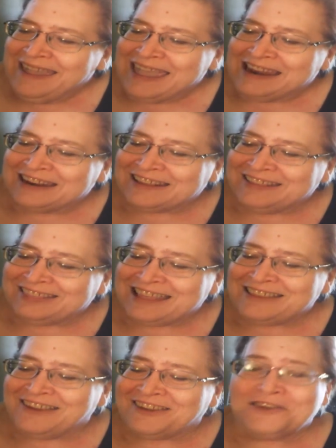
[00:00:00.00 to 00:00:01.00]
And they
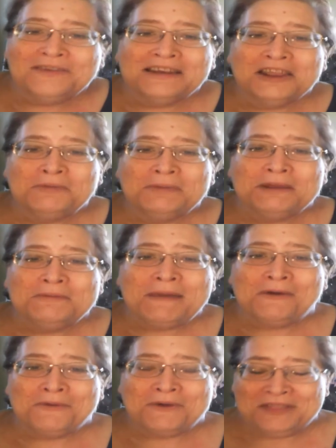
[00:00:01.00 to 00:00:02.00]
tell you a little bit
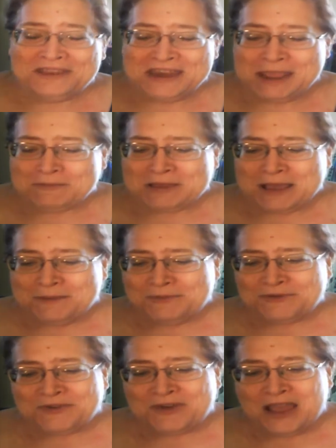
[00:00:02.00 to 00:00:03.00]
about where the name comes
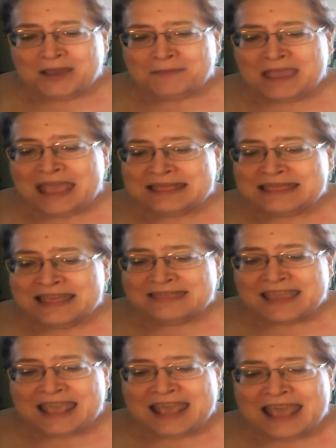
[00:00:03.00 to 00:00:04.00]
from, and then
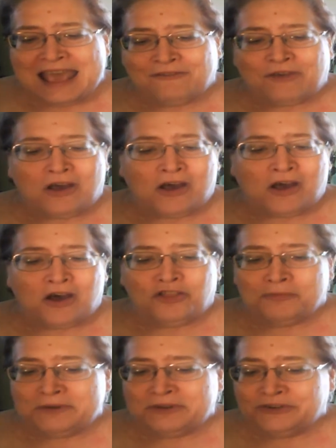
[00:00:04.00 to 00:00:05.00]
they have all
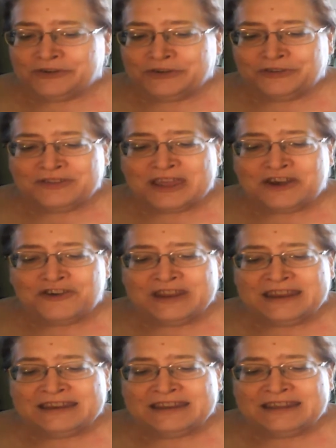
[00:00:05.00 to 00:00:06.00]
the materials that are
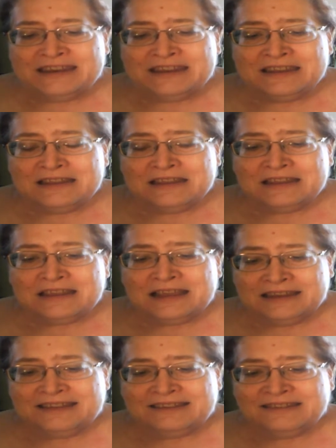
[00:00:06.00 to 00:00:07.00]
needed, a
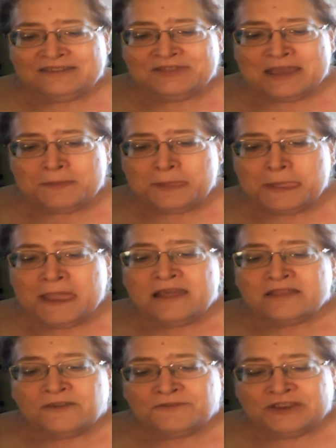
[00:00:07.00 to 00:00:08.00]
list of them,
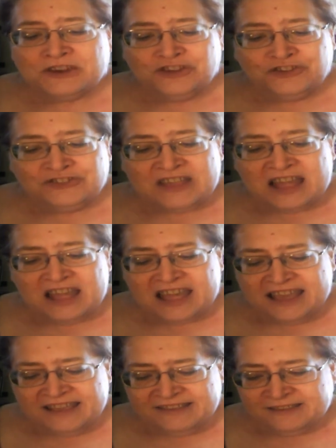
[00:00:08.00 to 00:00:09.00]
the finished
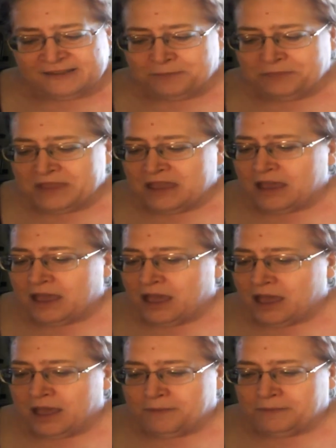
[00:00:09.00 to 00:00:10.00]
size,
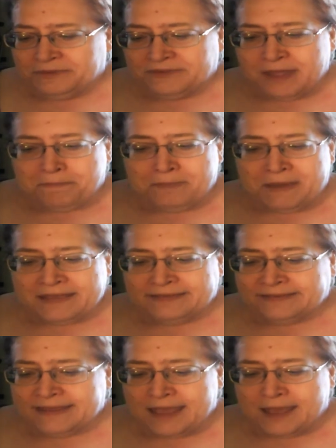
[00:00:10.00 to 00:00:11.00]

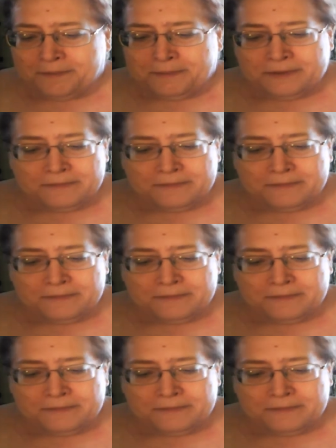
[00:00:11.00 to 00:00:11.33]
step-by-step